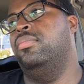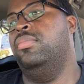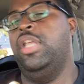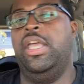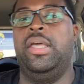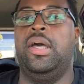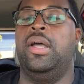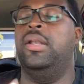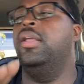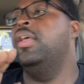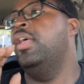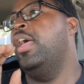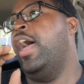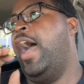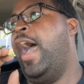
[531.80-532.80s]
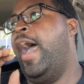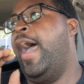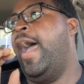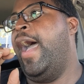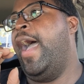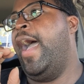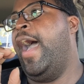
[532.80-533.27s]
Hang on.
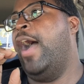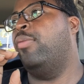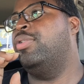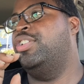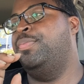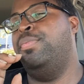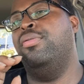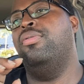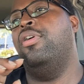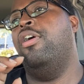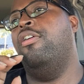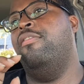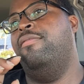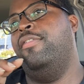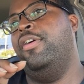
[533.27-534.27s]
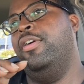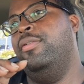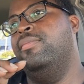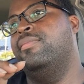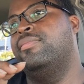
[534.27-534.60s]
I was pulled over